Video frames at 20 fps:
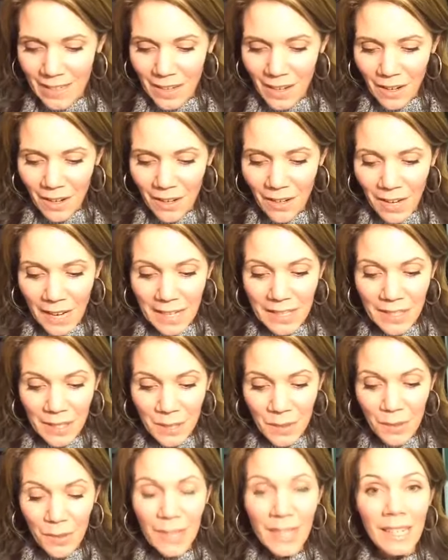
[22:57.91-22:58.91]
Okay,
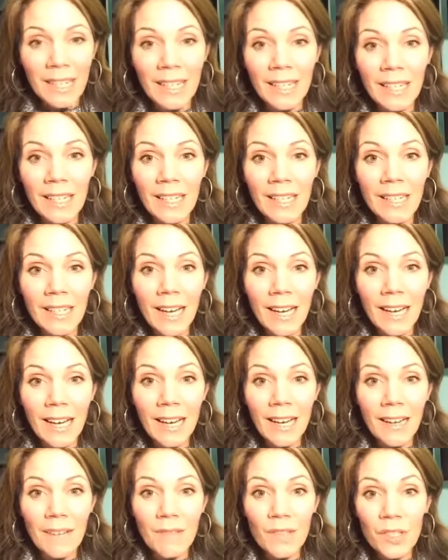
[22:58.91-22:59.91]
so then,
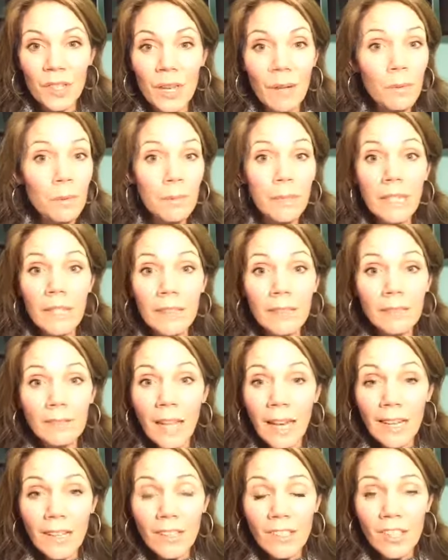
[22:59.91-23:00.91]
so that would be
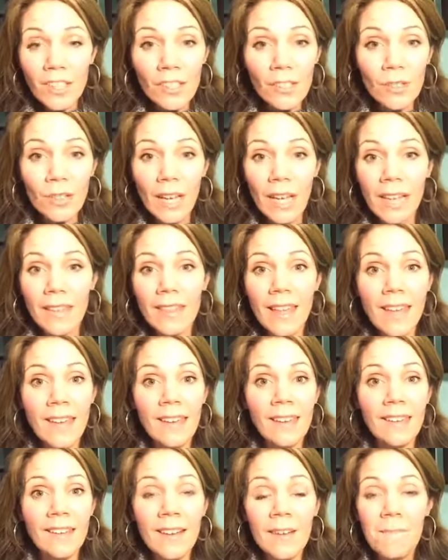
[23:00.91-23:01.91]
lunch, and then